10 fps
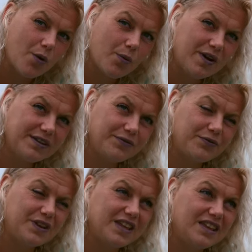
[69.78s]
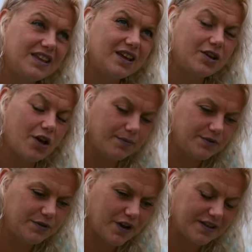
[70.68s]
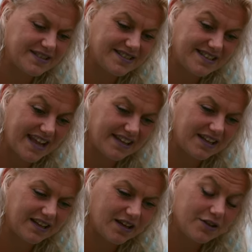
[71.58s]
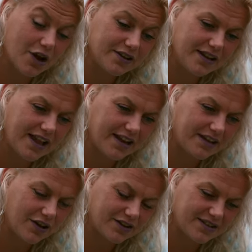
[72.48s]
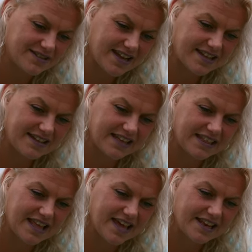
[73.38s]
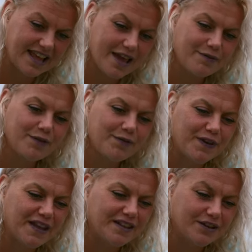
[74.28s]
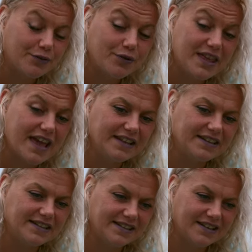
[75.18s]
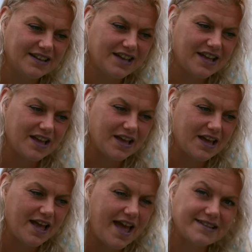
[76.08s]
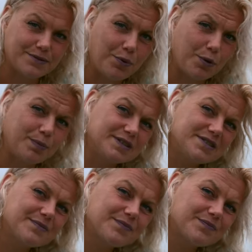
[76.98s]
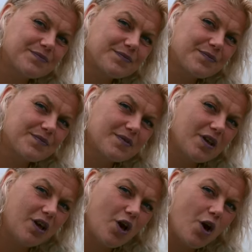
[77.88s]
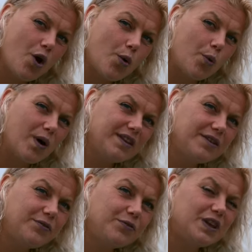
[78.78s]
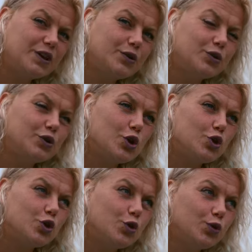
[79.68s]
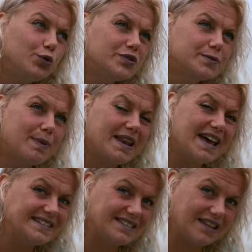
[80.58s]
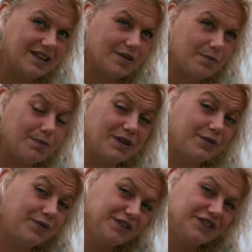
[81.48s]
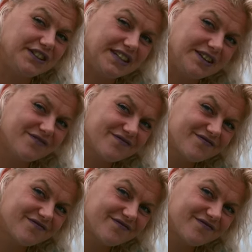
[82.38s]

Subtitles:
What if we come to the understanding, and the underlying understanding, that everything created has a purpose? What if we could use plastic beneficially,